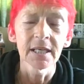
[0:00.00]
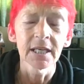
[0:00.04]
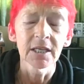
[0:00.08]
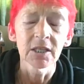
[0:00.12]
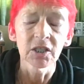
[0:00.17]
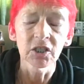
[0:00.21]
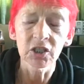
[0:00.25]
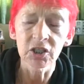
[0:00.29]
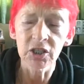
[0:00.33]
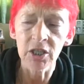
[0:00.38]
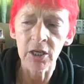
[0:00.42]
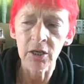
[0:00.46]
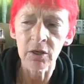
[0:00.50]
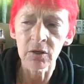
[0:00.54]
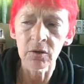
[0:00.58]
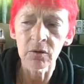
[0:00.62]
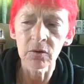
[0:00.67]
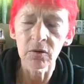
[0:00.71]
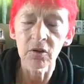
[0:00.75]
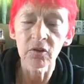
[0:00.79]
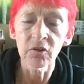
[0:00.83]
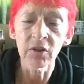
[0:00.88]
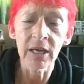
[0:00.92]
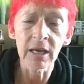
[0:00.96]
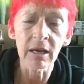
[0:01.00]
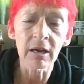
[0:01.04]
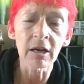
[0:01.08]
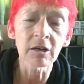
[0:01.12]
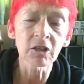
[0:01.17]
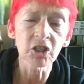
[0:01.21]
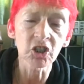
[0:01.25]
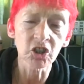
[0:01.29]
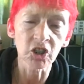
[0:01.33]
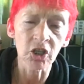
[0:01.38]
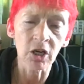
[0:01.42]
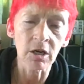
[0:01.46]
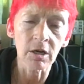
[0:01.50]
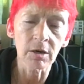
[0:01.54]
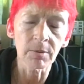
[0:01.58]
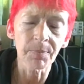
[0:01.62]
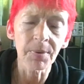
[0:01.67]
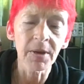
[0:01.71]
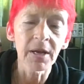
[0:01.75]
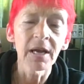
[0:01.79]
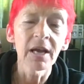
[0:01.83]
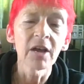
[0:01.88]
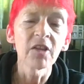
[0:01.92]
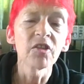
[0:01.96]
So they are sharp,
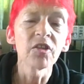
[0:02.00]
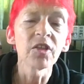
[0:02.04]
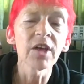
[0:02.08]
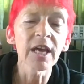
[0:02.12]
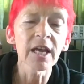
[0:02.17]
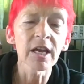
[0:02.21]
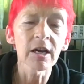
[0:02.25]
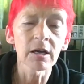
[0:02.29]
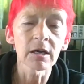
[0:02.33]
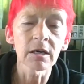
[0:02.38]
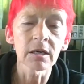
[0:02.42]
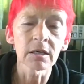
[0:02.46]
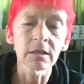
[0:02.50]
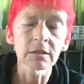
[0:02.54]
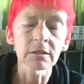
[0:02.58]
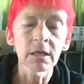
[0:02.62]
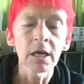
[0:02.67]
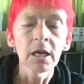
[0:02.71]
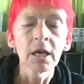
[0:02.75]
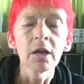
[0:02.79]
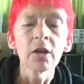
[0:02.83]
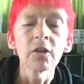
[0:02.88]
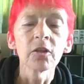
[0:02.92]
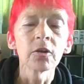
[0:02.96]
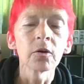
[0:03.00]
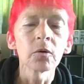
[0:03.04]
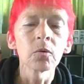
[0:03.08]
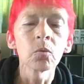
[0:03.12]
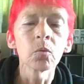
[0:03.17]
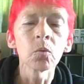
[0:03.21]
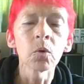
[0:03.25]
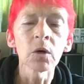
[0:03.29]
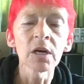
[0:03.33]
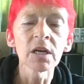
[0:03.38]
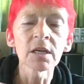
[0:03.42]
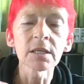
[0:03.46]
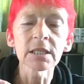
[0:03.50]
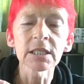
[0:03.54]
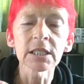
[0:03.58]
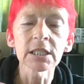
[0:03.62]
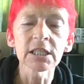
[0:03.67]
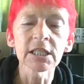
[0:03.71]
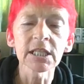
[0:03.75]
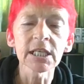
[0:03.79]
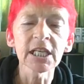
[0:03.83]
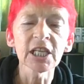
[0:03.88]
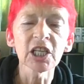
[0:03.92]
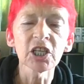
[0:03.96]
they hurt. The worst
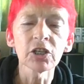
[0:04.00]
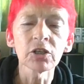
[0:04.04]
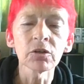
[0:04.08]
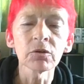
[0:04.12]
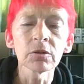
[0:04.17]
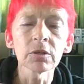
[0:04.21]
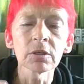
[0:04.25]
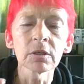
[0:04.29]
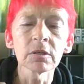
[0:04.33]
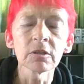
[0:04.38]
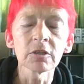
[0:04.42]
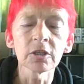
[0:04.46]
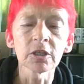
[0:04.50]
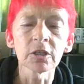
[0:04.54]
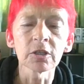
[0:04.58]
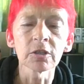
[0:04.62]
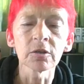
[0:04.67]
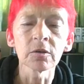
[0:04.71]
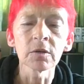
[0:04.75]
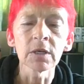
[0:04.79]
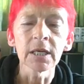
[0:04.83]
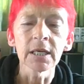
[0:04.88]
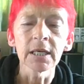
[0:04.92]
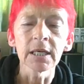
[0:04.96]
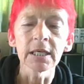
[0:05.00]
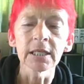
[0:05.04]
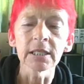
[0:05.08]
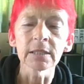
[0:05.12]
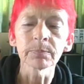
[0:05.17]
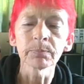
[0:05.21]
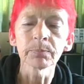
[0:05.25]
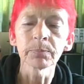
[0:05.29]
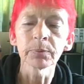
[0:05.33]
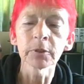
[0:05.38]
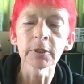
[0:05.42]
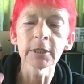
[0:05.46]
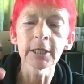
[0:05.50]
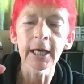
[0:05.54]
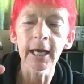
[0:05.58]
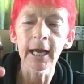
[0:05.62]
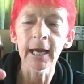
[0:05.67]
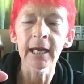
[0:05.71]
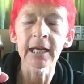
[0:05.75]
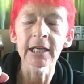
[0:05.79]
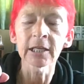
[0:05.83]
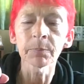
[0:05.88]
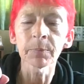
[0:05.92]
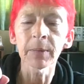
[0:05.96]
thing you can do is pull your
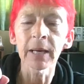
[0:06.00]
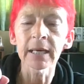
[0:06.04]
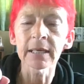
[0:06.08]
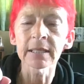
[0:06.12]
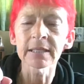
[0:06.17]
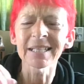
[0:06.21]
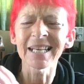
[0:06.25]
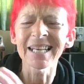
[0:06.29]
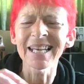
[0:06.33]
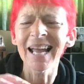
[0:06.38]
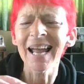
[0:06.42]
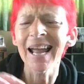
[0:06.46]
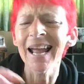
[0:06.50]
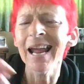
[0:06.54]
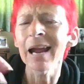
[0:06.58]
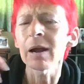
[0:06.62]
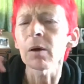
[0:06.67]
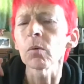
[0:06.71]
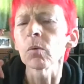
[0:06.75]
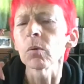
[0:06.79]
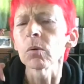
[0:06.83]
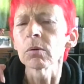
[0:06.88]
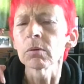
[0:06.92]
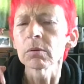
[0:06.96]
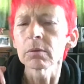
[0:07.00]
hand back and say, "Ow."